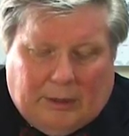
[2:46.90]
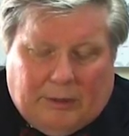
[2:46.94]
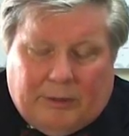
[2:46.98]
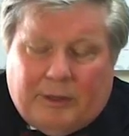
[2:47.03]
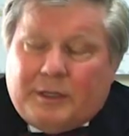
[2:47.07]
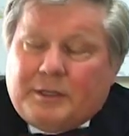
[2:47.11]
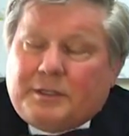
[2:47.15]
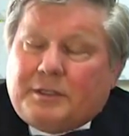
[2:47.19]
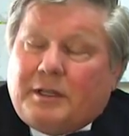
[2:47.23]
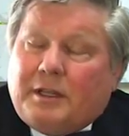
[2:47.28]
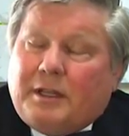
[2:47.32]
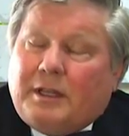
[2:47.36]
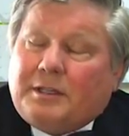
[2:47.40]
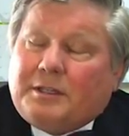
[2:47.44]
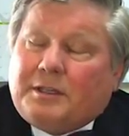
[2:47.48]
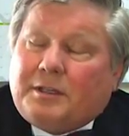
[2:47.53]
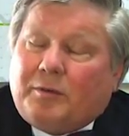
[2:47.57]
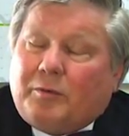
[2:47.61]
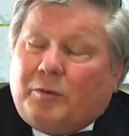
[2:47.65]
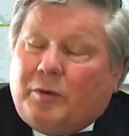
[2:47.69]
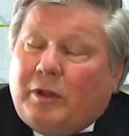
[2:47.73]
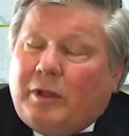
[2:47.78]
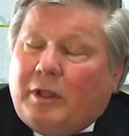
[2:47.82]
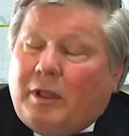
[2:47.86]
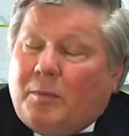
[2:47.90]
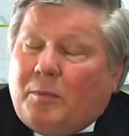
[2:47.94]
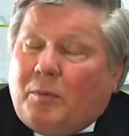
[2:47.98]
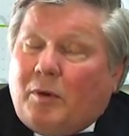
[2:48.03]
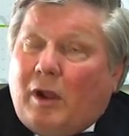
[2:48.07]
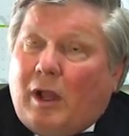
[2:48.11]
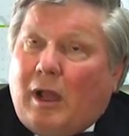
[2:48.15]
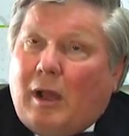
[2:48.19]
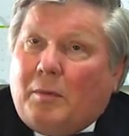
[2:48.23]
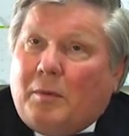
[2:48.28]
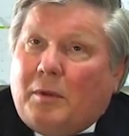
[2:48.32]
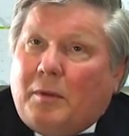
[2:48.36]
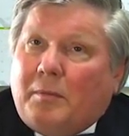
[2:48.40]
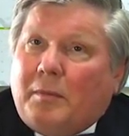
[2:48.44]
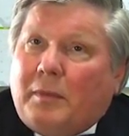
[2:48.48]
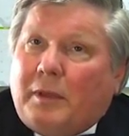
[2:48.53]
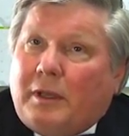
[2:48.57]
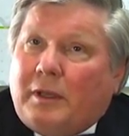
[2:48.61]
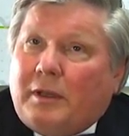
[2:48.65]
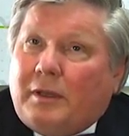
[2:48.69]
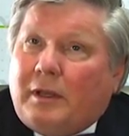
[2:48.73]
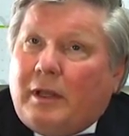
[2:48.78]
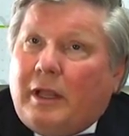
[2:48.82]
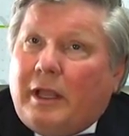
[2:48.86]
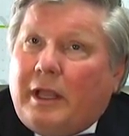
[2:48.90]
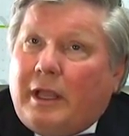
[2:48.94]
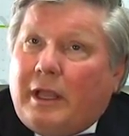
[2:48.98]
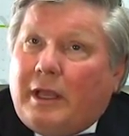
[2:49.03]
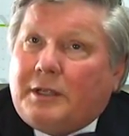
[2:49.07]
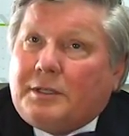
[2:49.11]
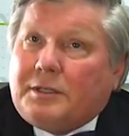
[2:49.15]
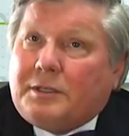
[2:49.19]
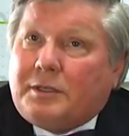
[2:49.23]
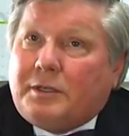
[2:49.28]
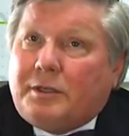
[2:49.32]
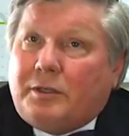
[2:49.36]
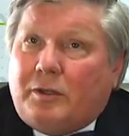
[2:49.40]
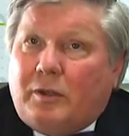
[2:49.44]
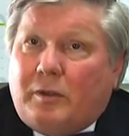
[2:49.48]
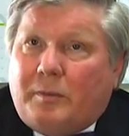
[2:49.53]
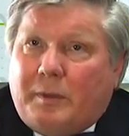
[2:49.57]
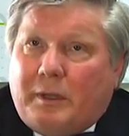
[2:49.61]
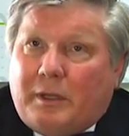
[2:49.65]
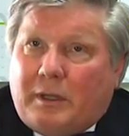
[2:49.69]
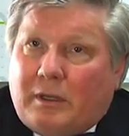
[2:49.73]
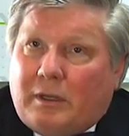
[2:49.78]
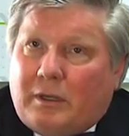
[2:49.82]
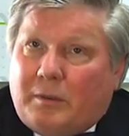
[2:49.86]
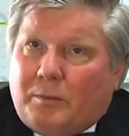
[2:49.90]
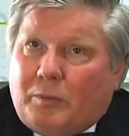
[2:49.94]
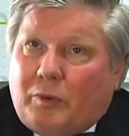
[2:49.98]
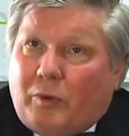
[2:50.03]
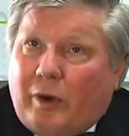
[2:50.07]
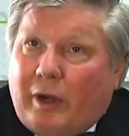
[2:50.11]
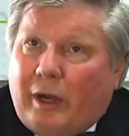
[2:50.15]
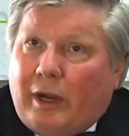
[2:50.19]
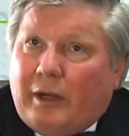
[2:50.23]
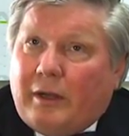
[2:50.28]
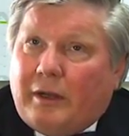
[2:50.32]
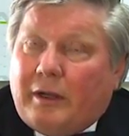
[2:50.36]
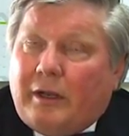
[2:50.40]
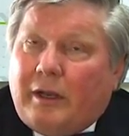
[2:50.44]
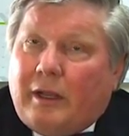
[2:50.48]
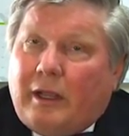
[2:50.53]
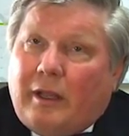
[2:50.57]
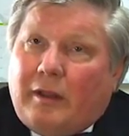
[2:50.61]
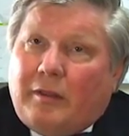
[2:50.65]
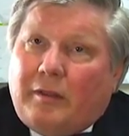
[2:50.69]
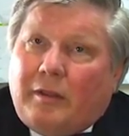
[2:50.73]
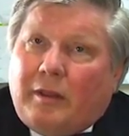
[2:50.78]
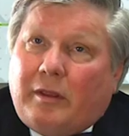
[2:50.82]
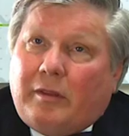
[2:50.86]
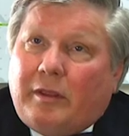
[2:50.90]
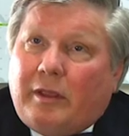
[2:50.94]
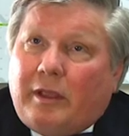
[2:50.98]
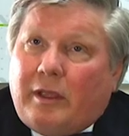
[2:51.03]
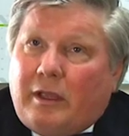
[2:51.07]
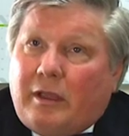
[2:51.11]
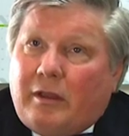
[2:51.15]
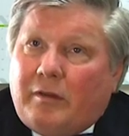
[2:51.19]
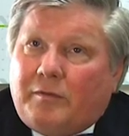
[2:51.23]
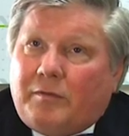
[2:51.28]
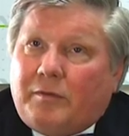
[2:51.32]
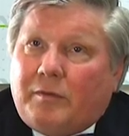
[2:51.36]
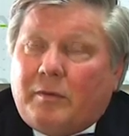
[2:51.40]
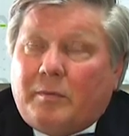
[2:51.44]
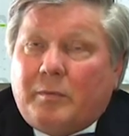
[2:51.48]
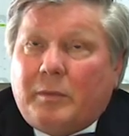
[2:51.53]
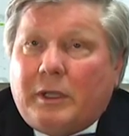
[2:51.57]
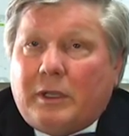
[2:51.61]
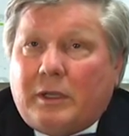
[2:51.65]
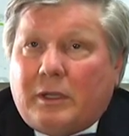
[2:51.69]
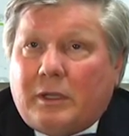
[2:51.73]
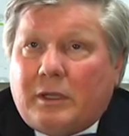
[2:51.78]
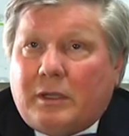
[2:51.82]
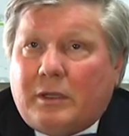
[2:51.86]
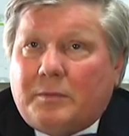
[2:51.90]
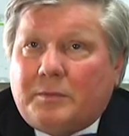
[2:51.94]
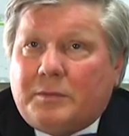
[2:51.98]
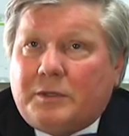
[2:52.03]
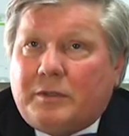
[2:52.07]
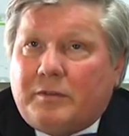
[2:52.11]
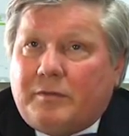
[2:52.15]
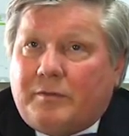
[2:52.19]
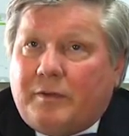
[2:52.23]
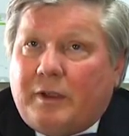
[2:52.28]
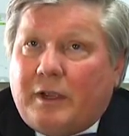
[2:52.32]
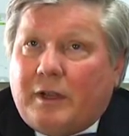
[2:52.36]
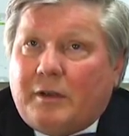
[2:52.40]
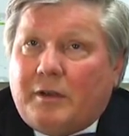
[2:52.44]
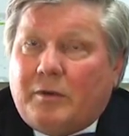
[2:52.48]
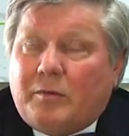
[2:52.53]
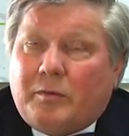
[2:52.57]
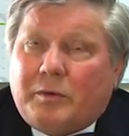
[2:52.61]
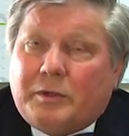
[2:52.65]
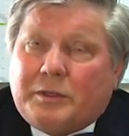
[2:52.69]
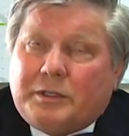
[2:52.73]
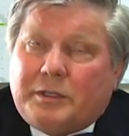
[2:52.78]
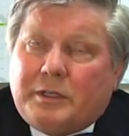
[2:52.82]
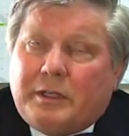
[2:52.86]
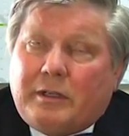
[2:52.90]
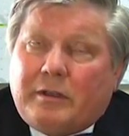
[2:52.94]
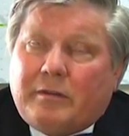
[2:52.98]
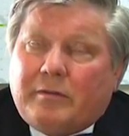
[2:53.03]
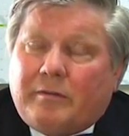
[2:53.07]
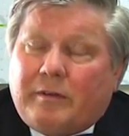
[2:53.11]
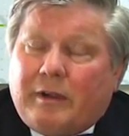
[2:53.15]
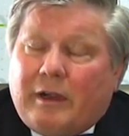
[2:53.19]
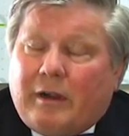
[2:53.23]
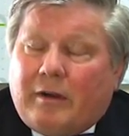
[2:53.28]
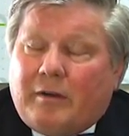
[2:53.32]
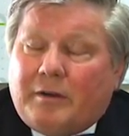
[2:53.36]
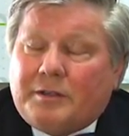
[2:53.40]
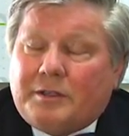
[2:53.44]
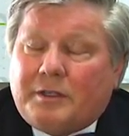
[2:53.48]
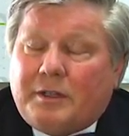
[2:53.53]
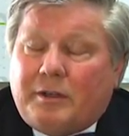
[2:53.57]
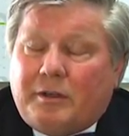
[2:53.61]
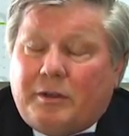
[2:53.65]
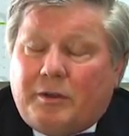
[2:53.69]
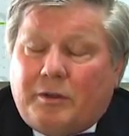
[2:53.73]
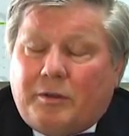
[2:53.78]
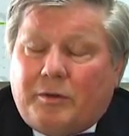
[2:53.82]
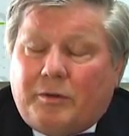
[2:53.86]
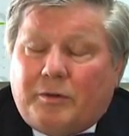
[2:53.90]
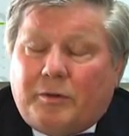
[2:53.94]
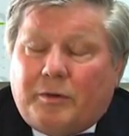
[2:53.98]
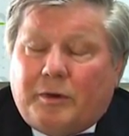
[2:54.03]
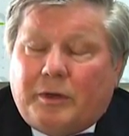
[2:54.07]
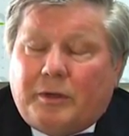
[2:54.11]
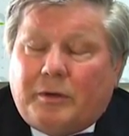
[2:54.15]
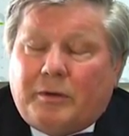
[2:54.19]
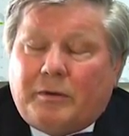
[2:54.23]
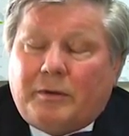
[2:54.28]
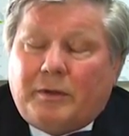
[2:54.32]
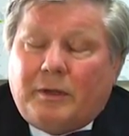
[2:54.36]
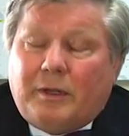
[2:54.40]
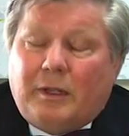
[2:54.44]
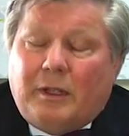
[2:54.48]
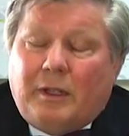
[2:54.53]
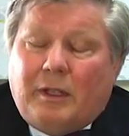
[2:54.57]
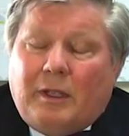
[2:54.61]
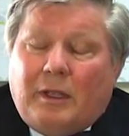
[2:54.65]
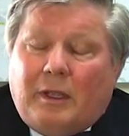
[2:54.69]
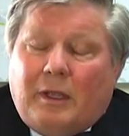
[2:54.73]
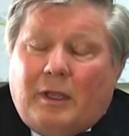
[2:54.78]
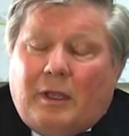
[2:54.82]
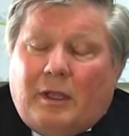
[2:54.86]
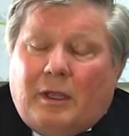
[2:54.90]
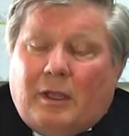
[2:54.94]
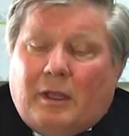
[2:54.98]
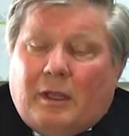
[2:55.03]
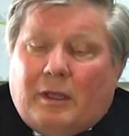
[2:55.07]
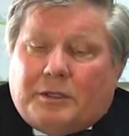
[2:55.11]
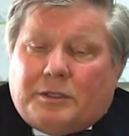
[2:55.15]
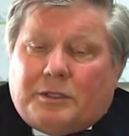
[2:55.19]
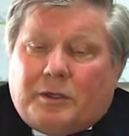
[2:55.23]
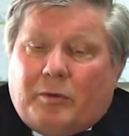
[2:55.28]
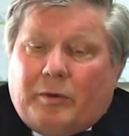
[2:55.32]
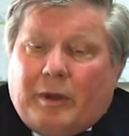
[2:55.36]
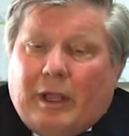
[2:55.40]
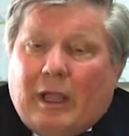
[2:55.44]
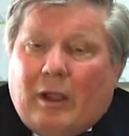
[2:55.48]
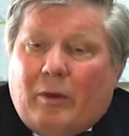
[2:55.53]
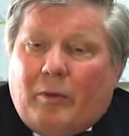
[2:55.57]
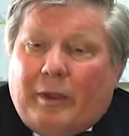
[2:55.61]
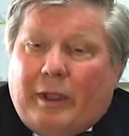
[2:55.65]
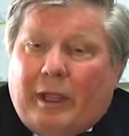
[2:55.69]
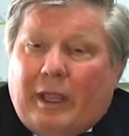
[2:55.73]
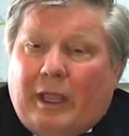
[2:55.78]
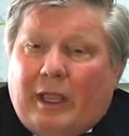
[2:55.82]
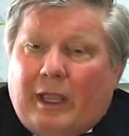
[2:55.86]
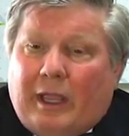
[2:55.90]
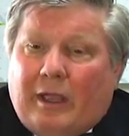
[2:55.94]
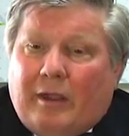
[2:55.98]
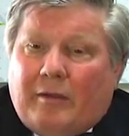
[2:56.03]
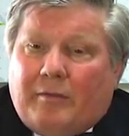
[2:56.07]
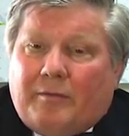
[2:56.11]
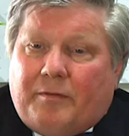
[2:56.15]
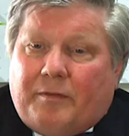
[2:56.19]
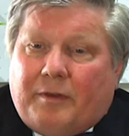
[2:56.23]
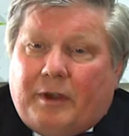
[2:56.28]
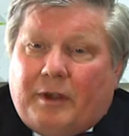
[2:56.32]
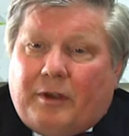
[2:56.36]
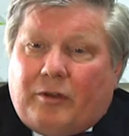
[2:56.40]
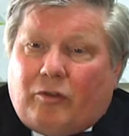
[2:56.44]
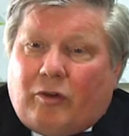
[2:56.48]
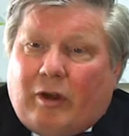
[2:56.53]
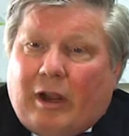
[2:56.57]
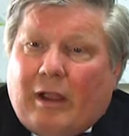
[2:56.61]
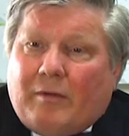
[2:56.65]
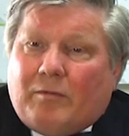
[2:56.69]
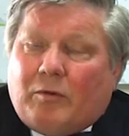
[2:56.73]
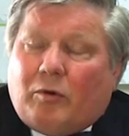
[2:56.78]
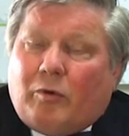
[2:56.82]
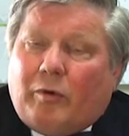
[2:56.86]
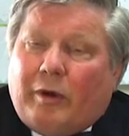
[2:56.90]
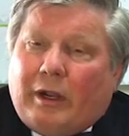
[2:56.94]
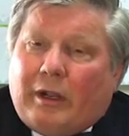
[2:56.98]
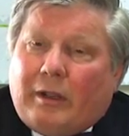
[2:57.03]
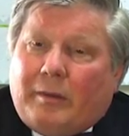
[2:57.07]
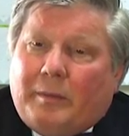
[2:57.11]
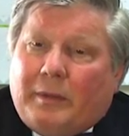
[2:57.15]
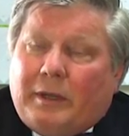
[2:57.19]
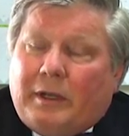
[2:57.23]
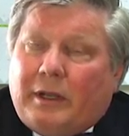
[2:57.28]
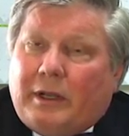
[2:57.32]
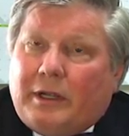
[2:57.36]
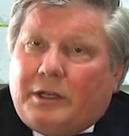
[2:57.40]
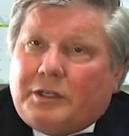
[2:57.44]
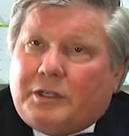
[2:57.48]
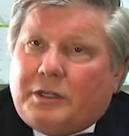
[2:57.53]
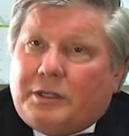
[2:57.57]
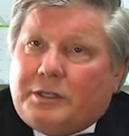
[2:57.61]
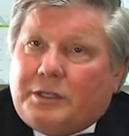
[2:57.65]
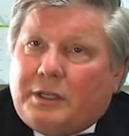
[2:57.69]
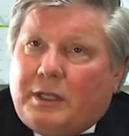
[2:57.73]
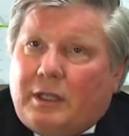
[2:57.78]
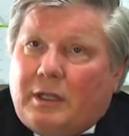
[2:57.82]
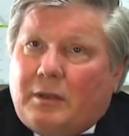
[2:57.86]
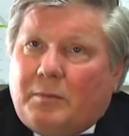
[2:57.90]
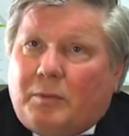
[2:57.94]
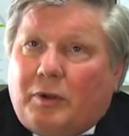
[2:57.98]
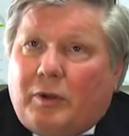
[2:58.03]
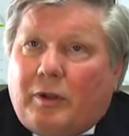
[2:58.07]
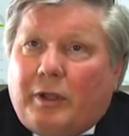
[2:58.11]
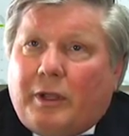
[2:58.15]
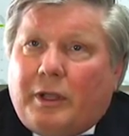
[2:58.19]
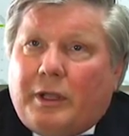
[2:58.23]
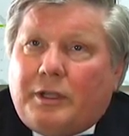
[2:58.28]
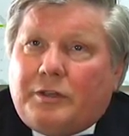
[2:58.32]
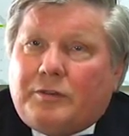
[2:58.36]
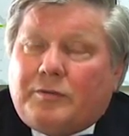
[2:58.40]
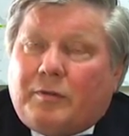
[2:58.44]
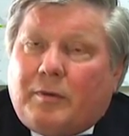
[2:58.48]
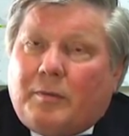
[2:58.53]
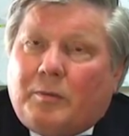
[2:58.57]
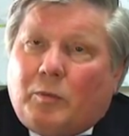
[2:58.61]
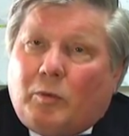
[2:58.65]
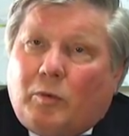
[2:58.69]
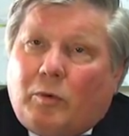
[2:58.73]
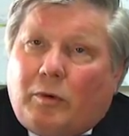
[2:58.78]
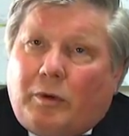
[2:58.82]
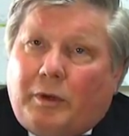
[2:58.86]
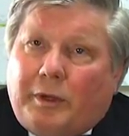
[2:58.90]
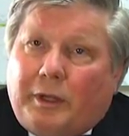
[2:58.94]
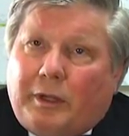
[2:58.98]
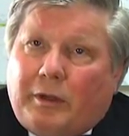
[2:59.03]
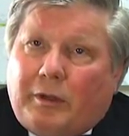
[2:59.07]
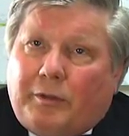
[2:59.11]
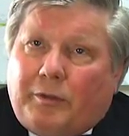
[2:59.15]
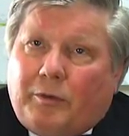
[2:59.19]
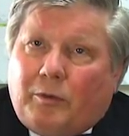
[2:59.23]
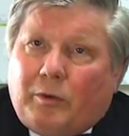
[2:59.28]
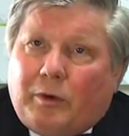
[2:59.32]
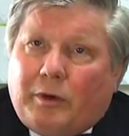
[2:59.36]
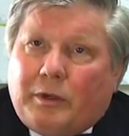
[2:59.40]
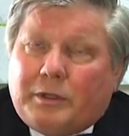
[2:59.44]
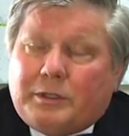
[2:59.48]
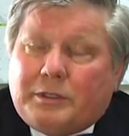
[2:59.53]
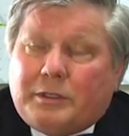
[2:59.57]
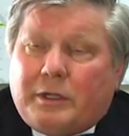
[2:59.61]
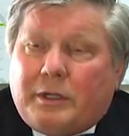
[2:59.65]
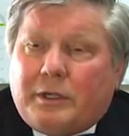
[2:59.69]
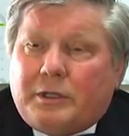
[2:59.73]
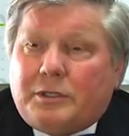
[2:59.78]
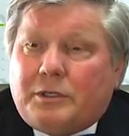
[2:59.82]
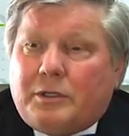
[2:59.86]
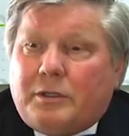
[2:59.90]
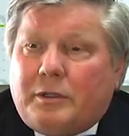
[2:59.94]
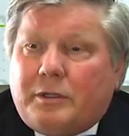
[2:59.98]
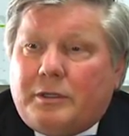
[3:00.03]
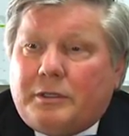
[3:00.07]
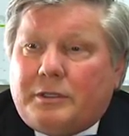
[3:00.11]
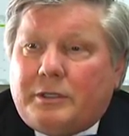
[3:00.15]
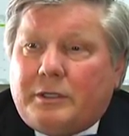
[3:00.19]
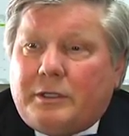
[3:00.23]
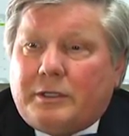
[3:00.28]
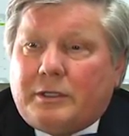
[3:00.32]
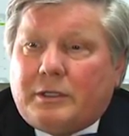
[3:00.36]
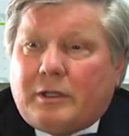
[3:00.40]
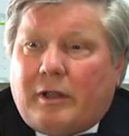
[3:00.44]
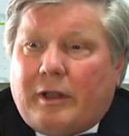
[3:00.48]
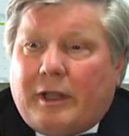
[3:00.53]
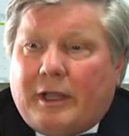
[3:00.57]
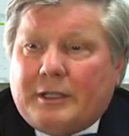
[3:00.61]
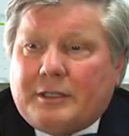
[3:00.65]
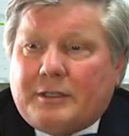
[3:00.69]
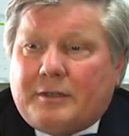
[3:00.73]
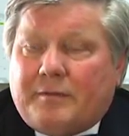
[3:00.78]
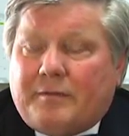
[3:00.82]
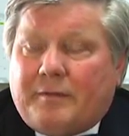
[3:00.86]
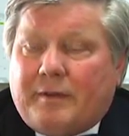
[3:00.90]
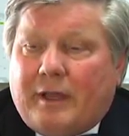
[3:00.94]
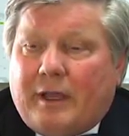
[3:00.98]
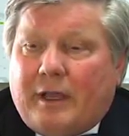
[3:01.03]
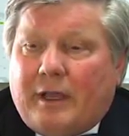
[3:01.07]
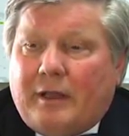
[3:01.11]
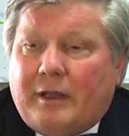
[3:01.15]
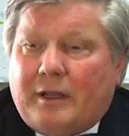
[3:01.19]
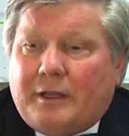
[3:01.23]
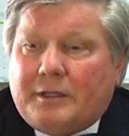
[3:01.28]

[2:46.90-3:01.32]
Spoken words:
This isn't really a problem unless you become pregnant and then the infant becomes infected with Zika virus in utero. So now we have travel recommendations in place from the World Health Organization. This is classified